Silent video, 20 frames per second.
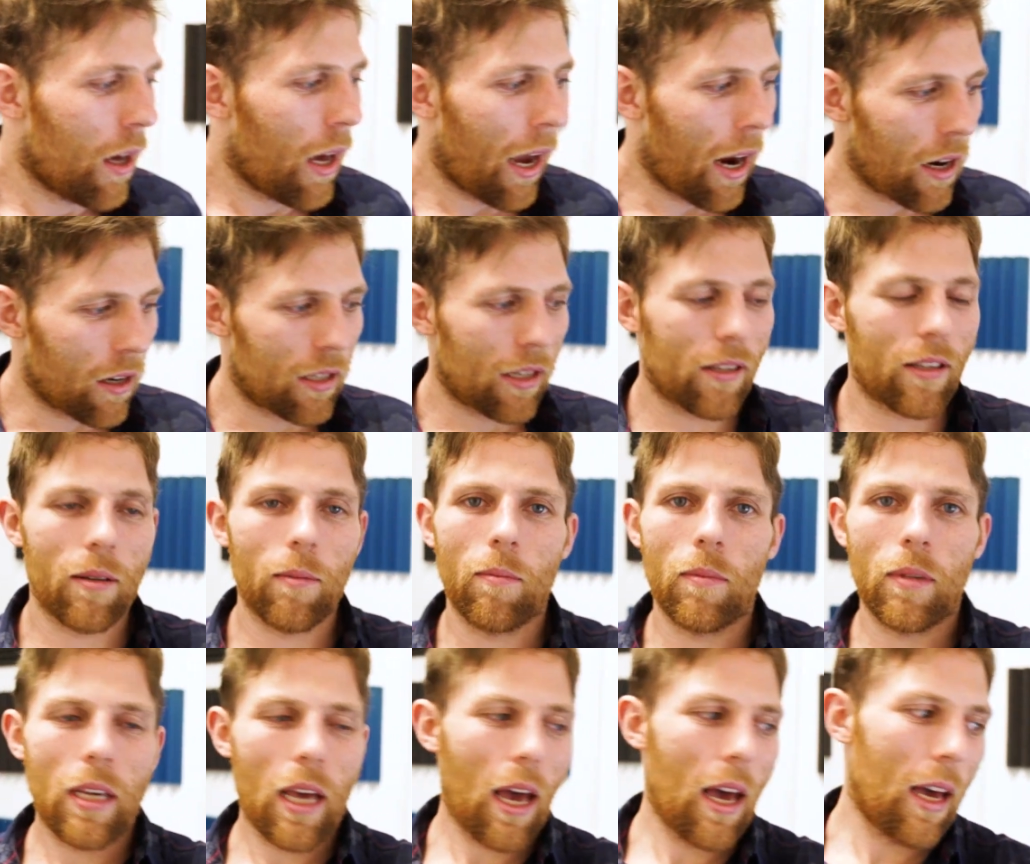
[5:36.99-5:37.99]
Hair
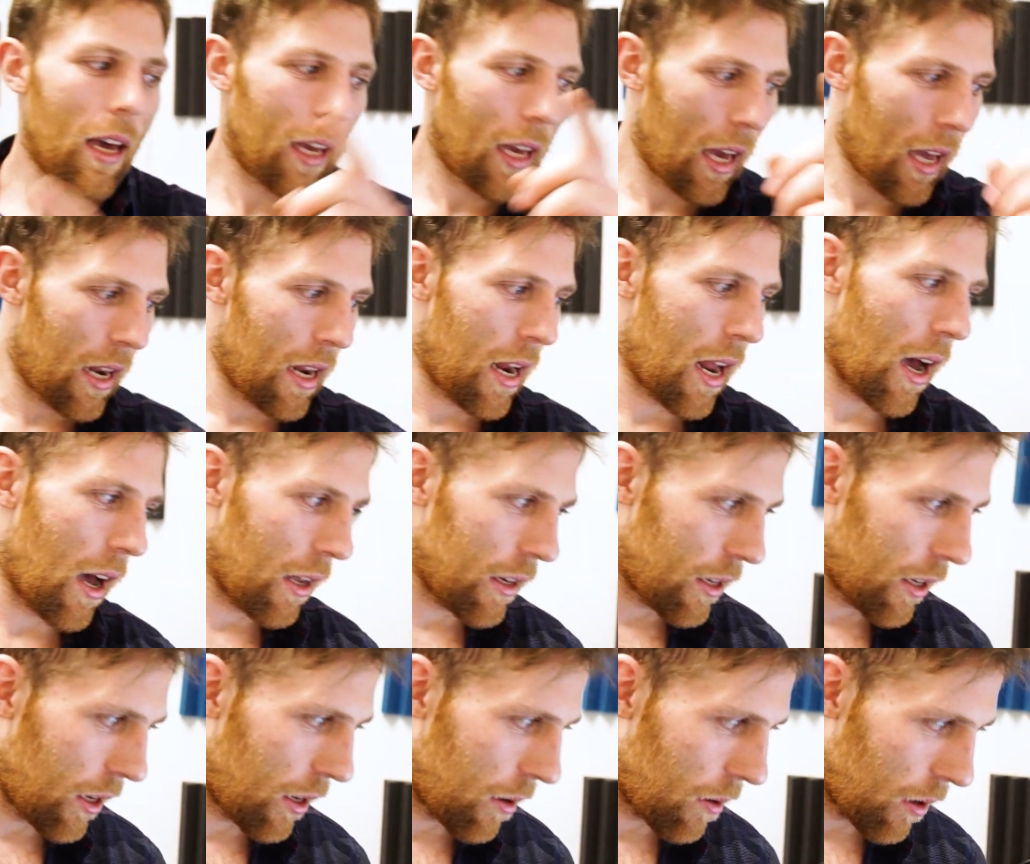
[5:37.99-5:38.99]
systems
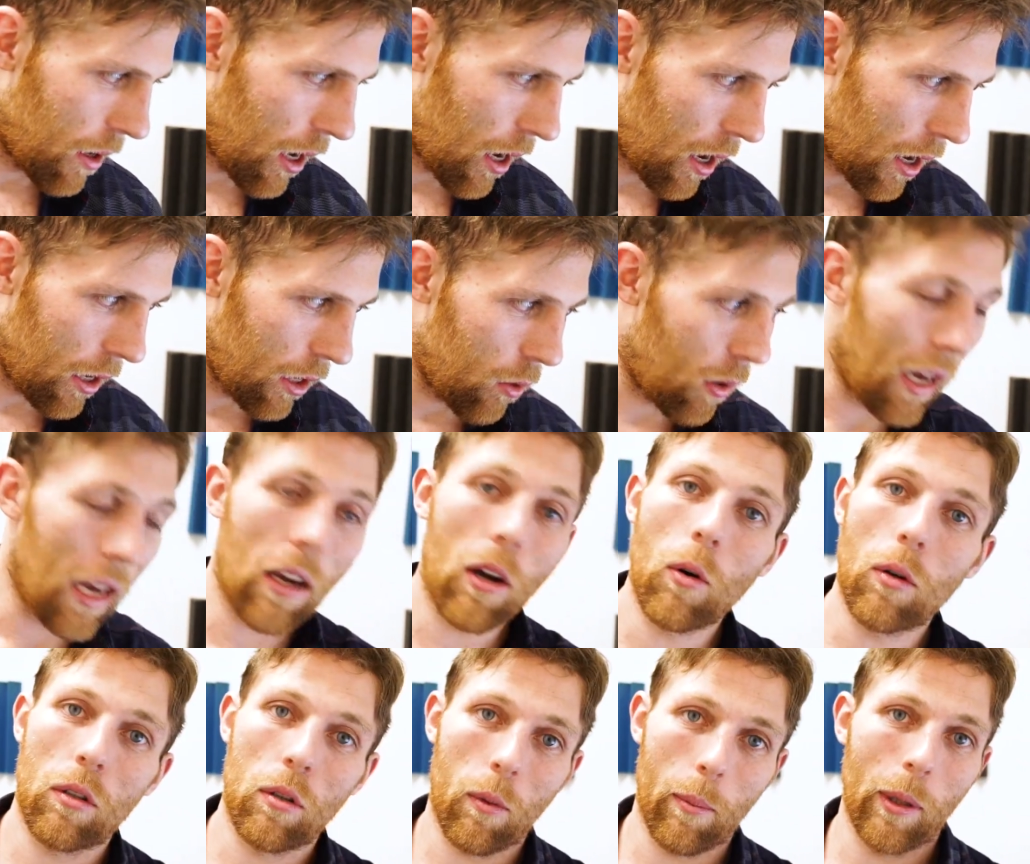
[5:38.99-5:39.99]
cannot, uh, you can't go
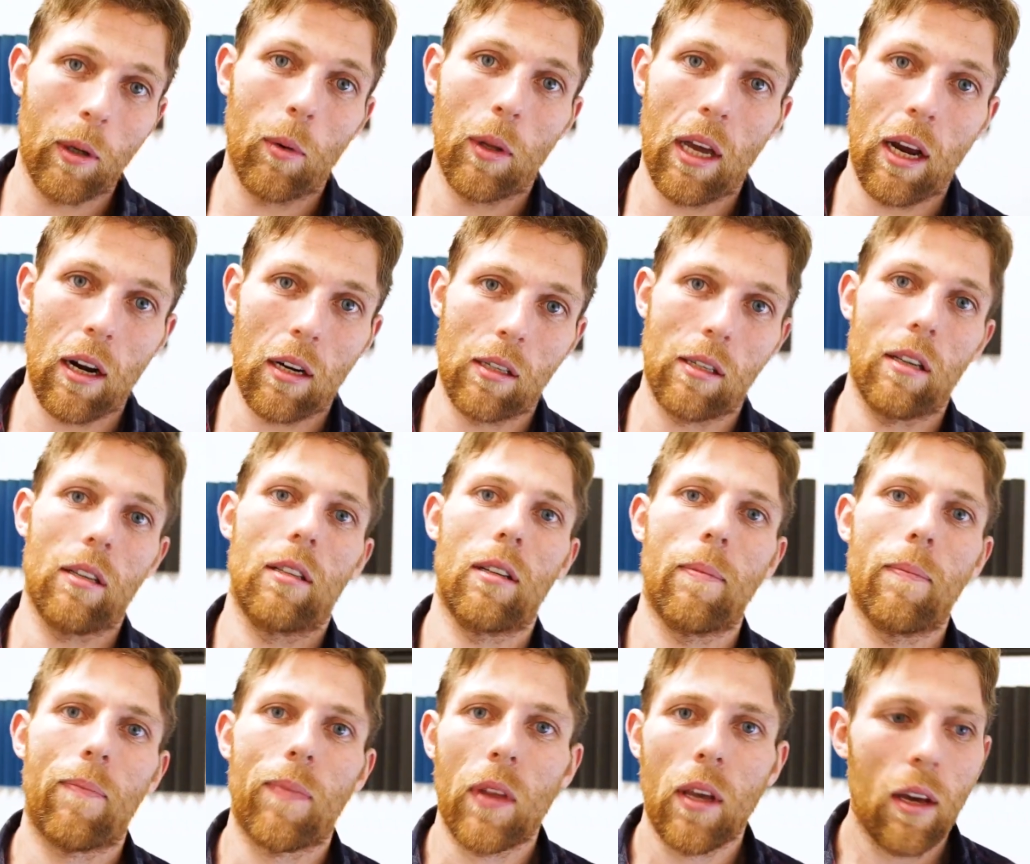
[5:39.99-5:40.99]
swimming with a hair
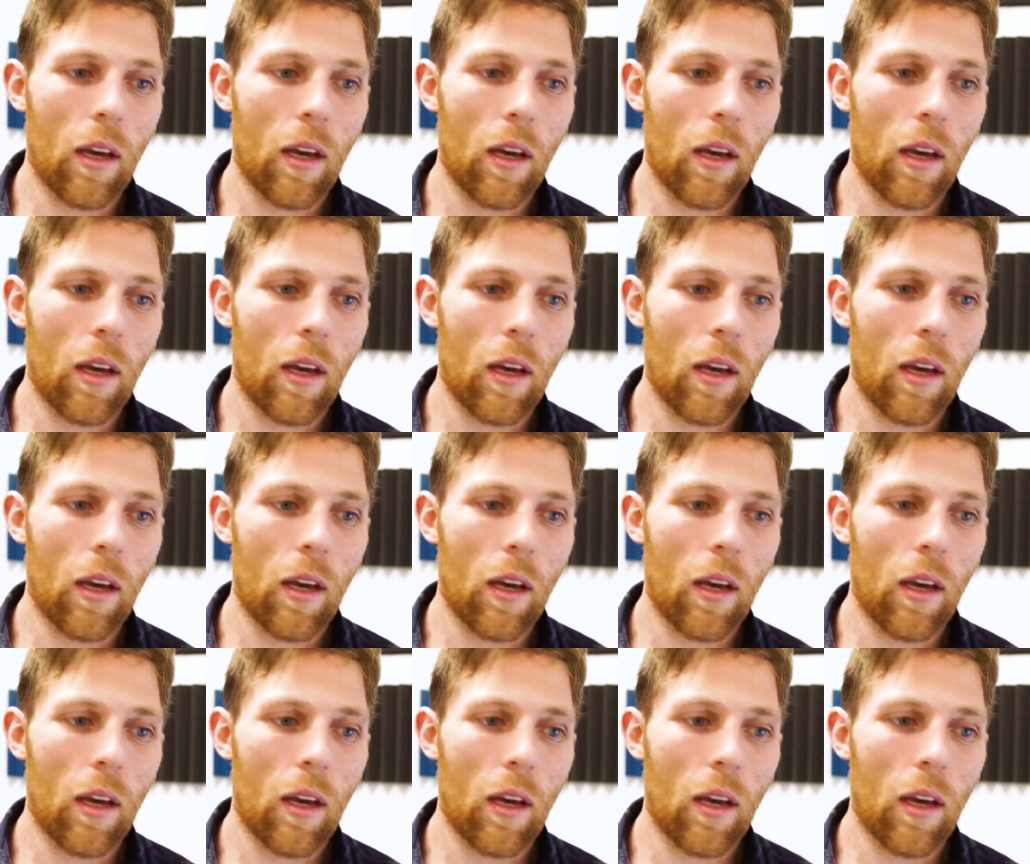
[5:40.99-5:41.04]
system.